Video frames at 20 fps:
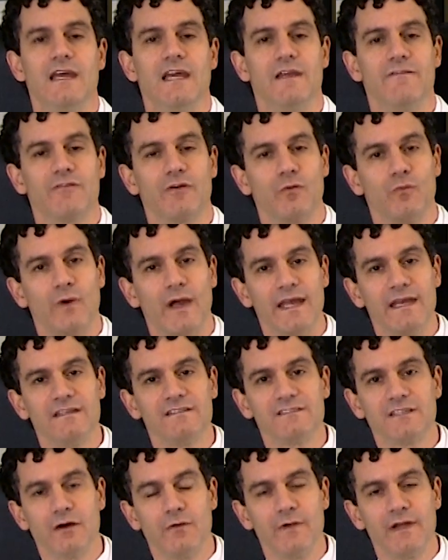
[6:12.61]
If your weight
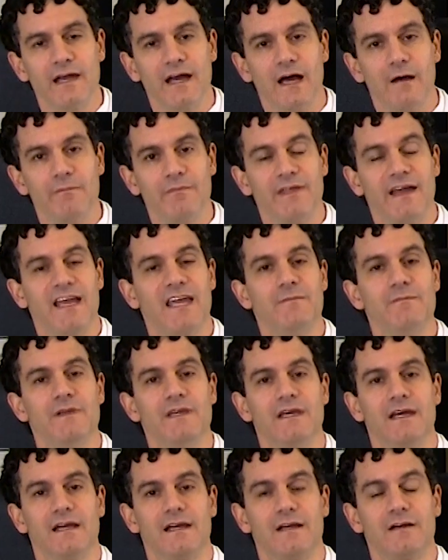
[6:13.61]
is going up, that can
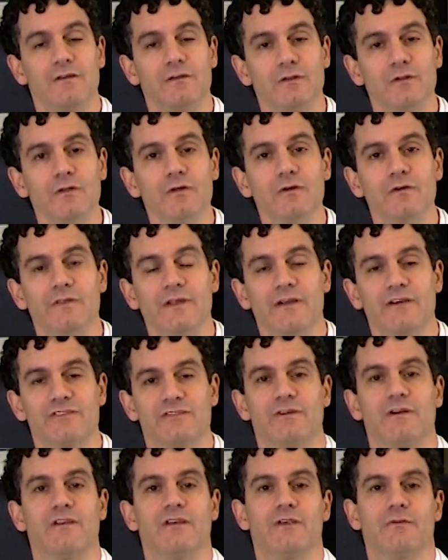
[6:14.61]
be a clue that you're
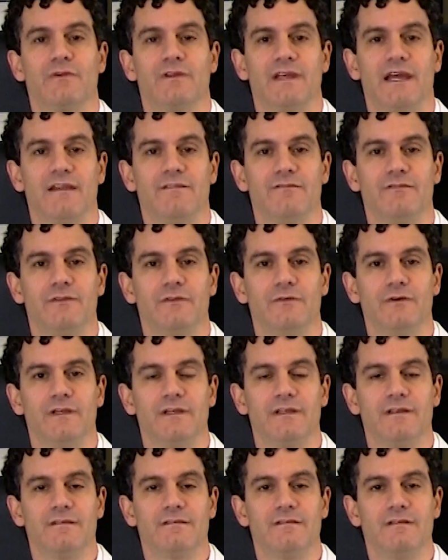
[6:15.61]
starting to retain
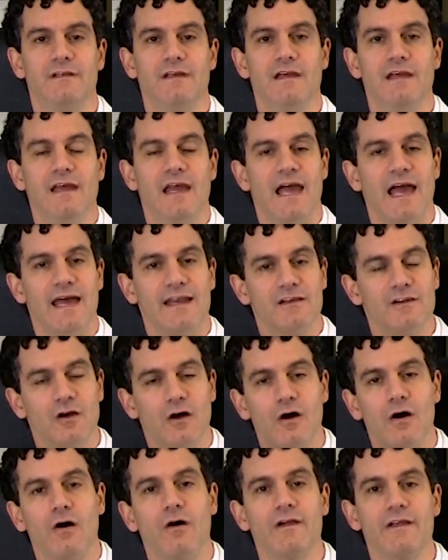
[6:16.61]
fluid. And
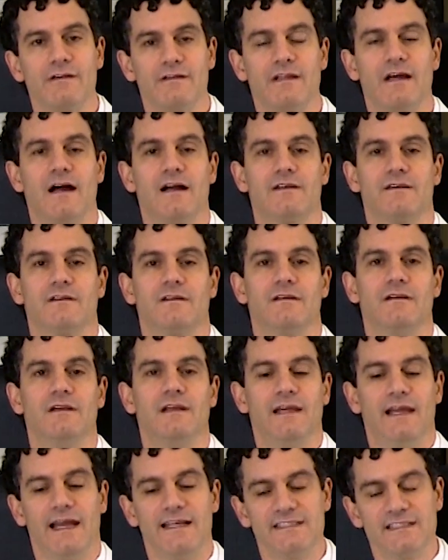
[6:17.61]
call your doctor.
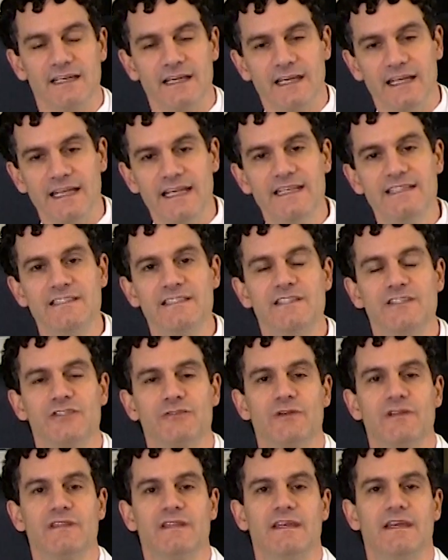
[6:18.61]
It's easy to
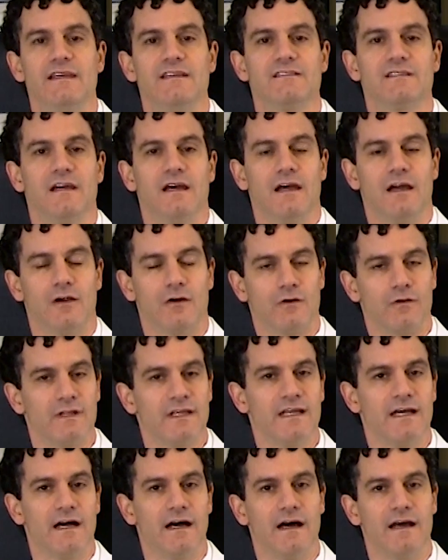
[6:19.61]
treat things
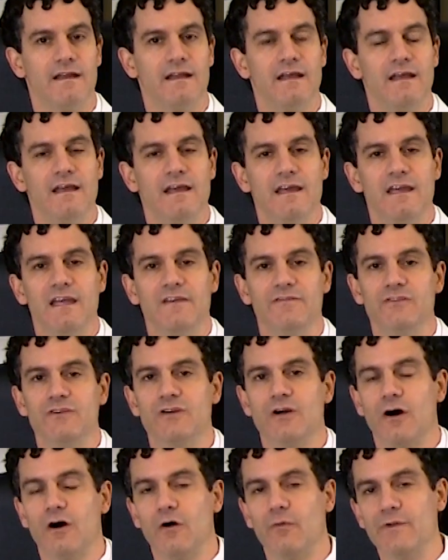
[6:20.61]
early on. If you
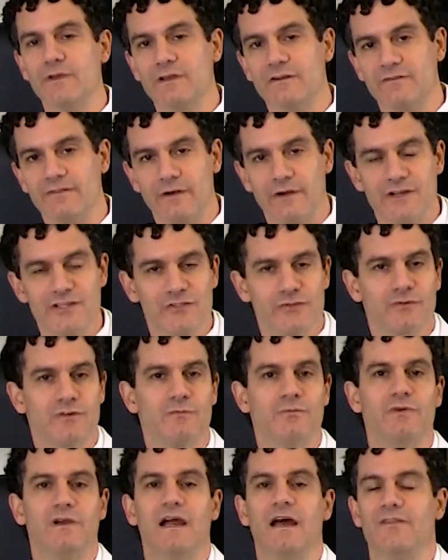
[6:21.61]
call when you're very short
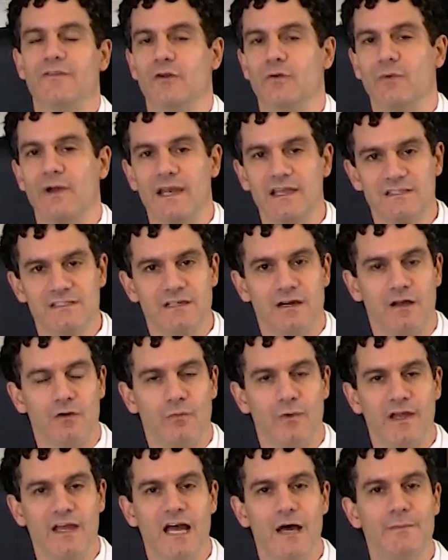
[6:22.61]
of breath, your weight has gone
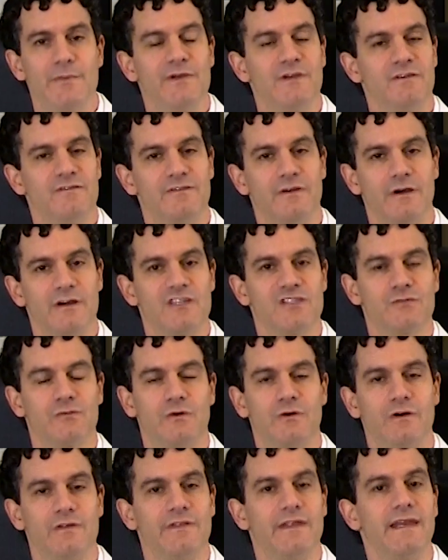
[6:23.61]
way up, and you're very
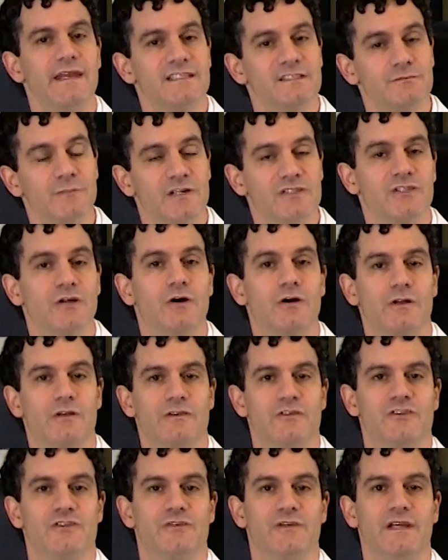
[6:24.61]
swollen, then it's much harder
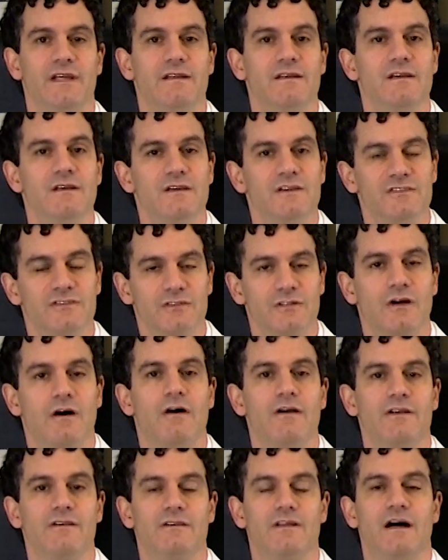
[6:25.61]
to treat. So
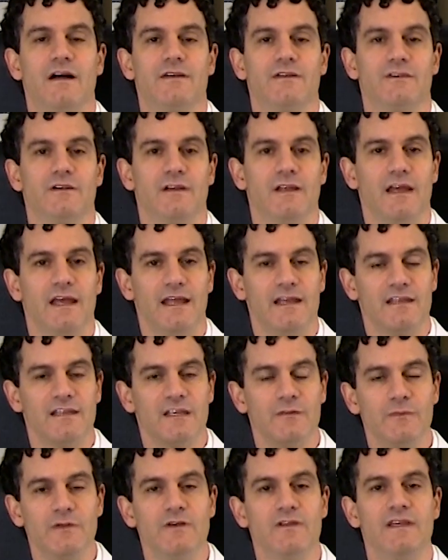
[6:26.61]
call your doctor and
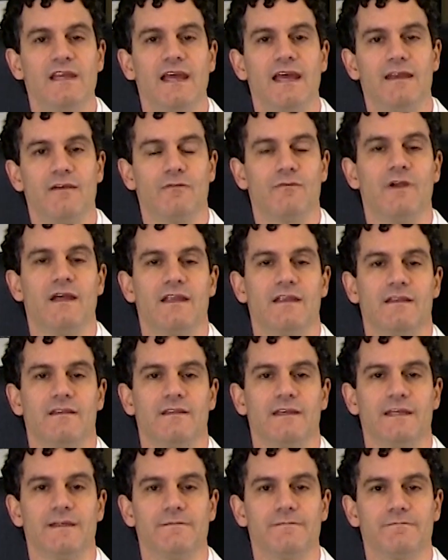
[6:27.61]
communicate
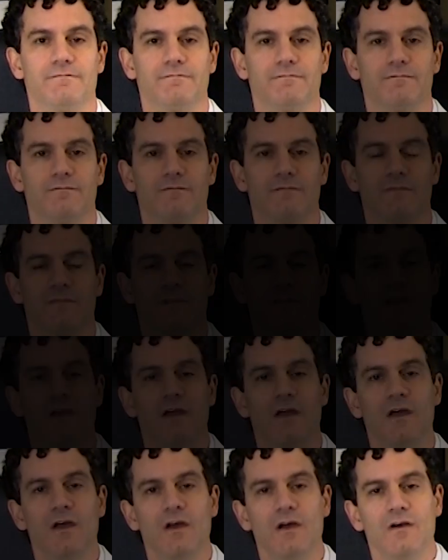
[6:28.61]
regularly.
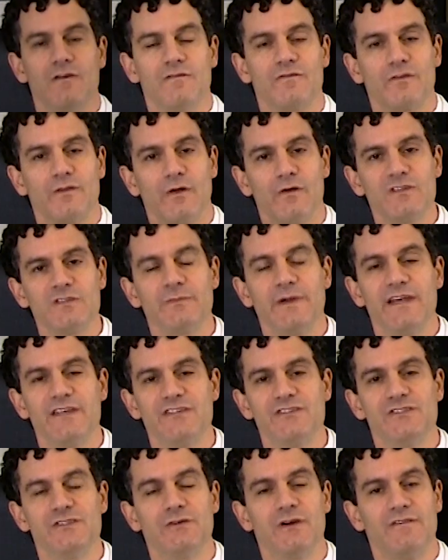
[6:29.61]
For those
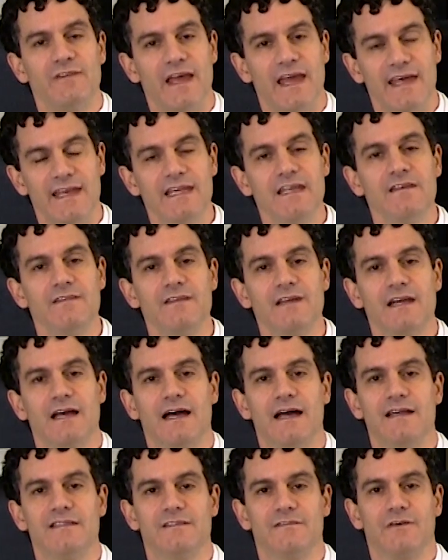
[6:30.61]
patients who have any of the
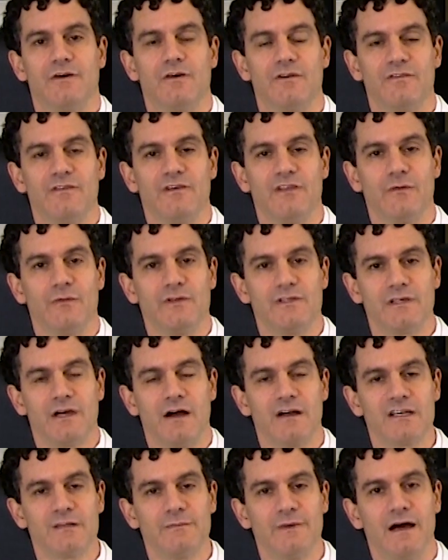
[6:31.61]
kinds of heart failure that we
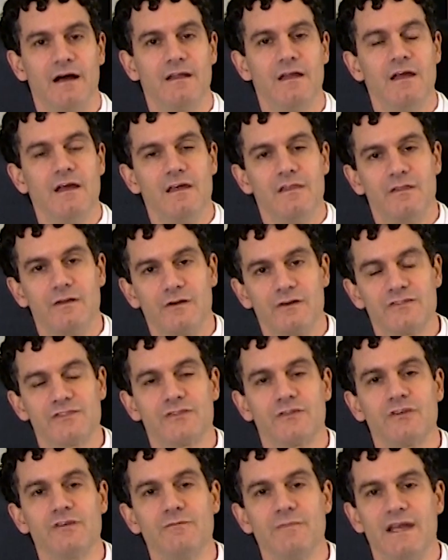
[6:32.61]
talked about, there are
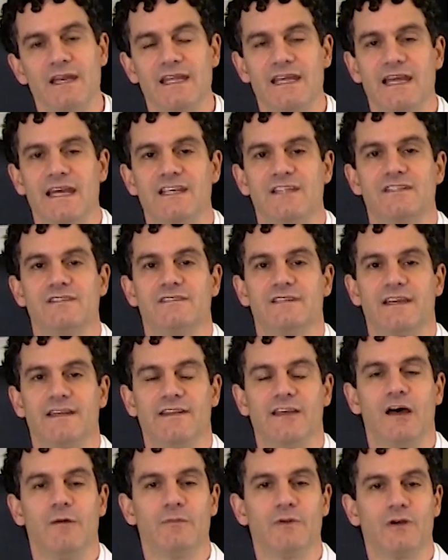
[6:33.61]
certain medications that can
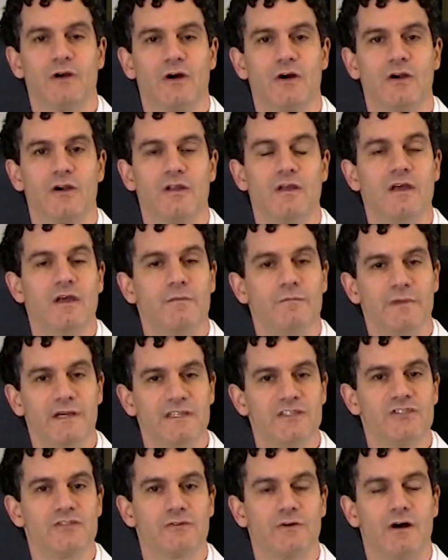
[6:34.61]
help your heart
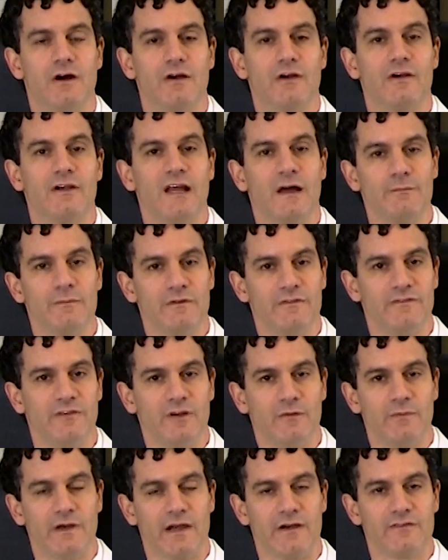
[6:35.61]
beat stronger and help you
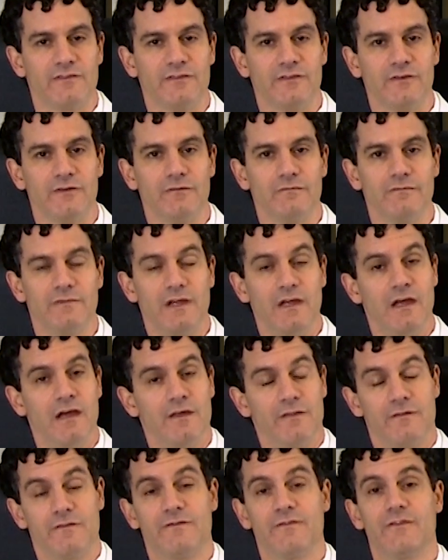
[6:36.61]
feel better too.
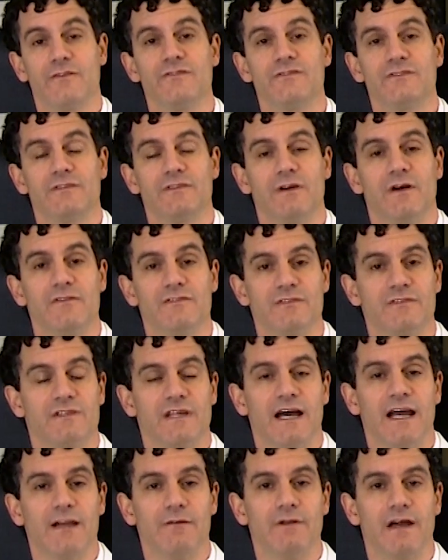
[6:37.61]
The first of those are
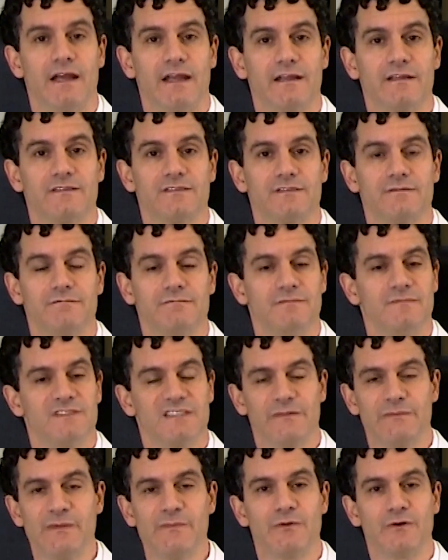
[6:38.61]
diuretics.
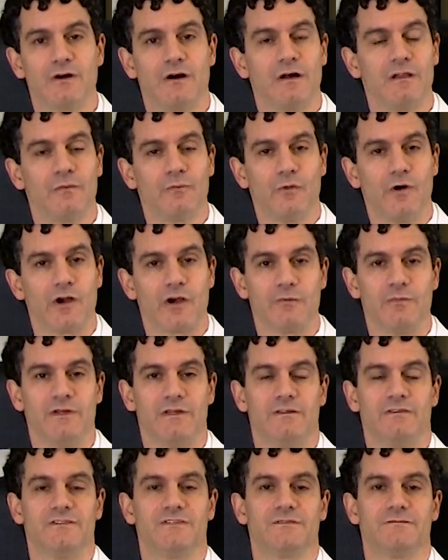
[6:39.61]
Some people call them water
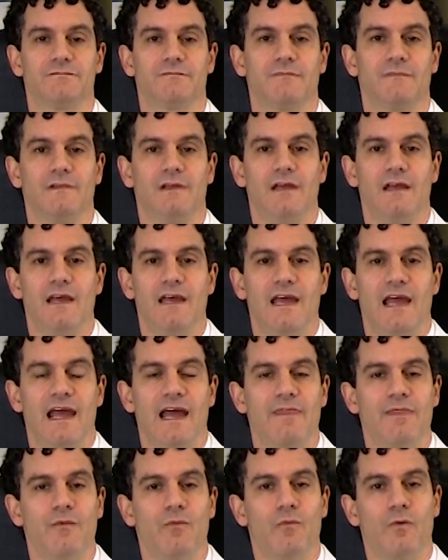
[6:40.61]
pills
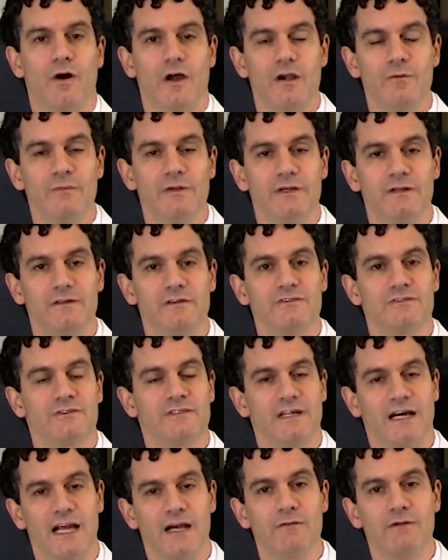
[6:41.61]
and the water pills or
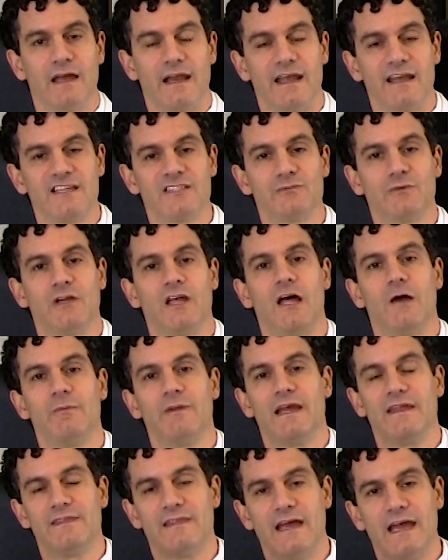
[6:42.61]
diuretics will help
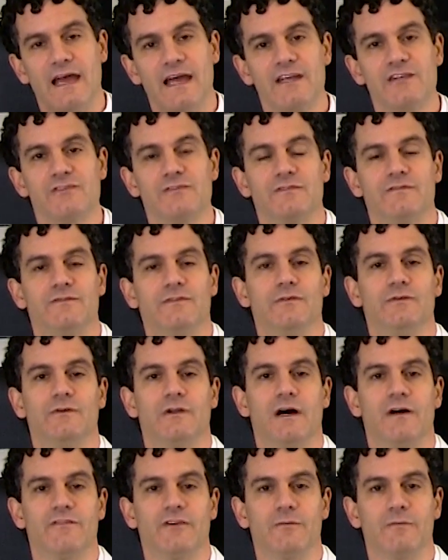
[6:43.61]
get the extra fluid
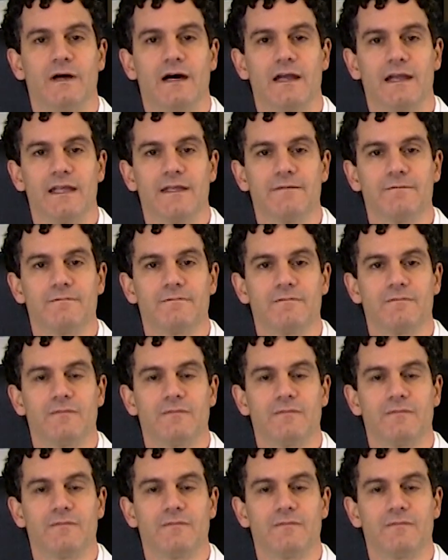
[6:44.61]
off your body.